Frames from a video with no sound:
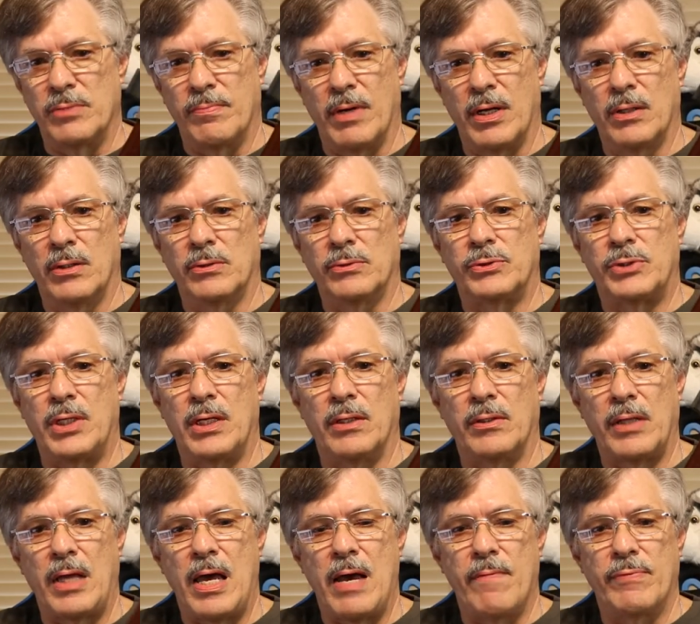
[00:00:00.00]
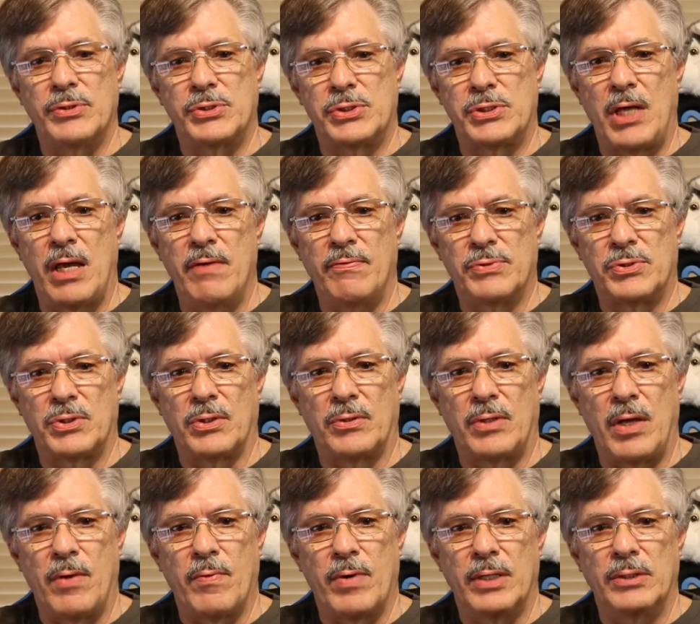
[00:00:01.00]
to my hotel they have a safe so
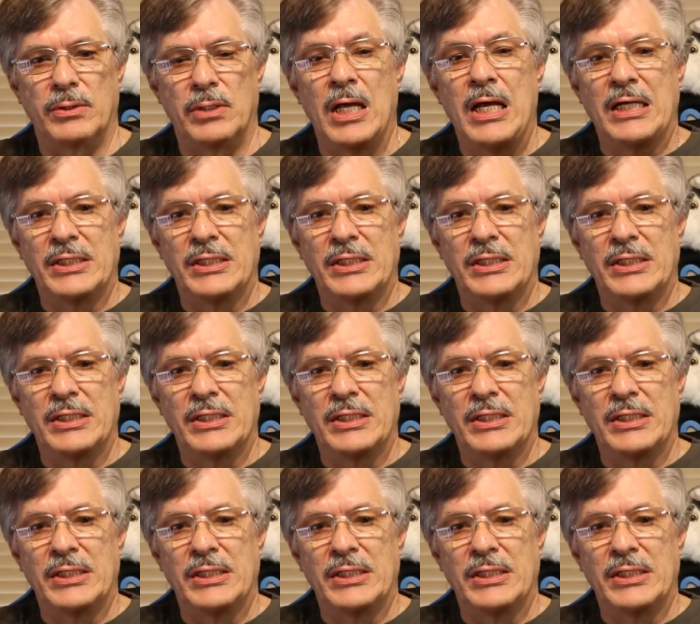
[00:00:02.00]
they went